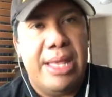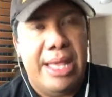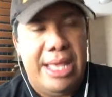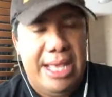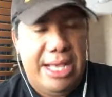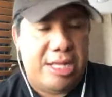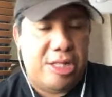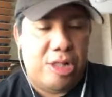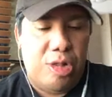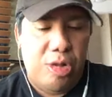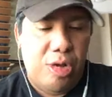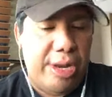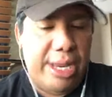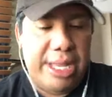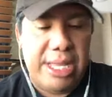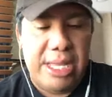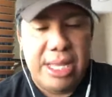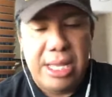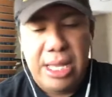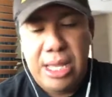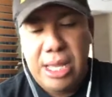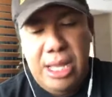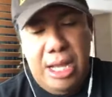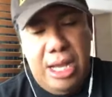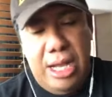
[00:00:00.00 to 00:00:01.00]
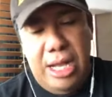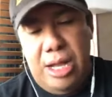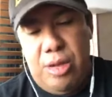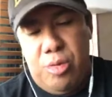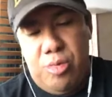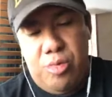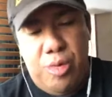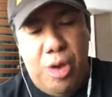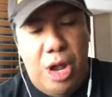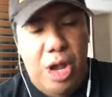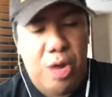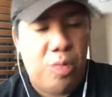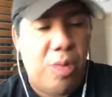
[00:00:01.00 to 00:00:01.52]
including
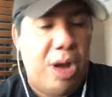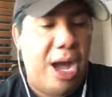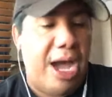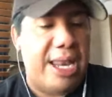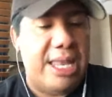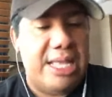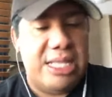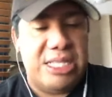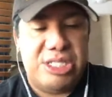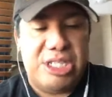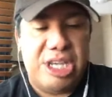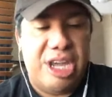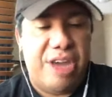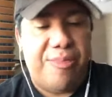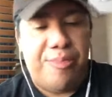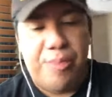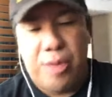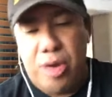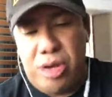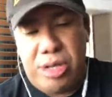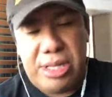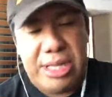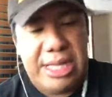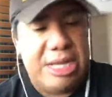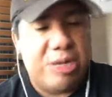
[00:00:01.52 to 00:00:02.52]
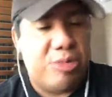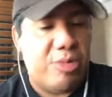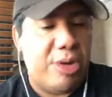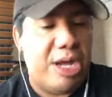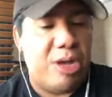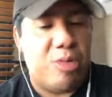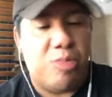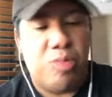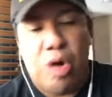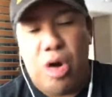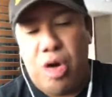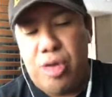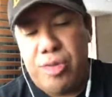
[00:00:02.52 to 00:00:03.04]
Ron Wyden, Jeff Merkley,
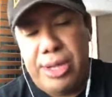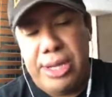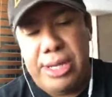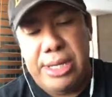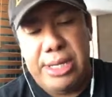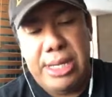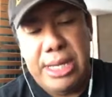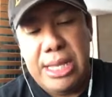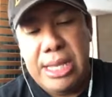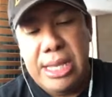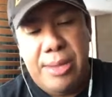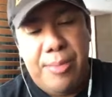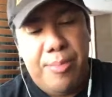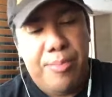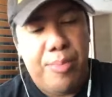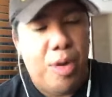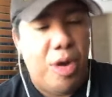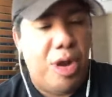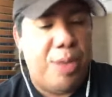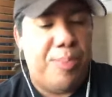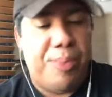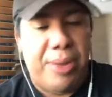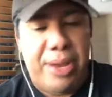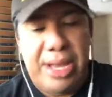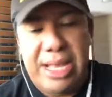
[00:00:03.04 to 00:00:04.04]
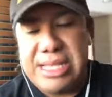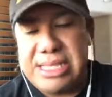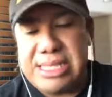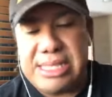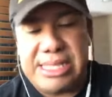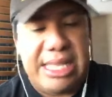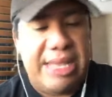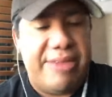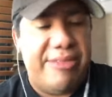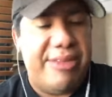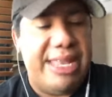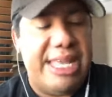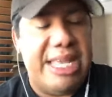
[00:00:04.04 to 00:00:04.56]
Greg Walden, Boy Britton,
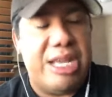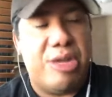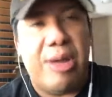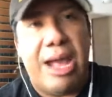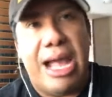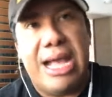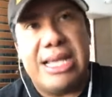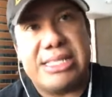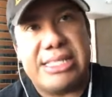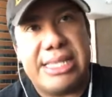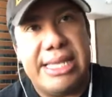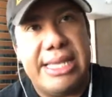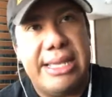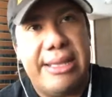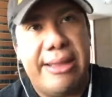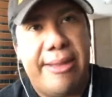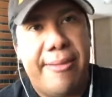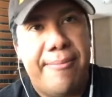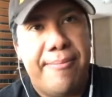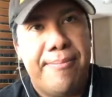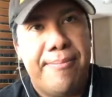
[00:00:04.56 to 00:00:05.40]
Stephen E. Grassley,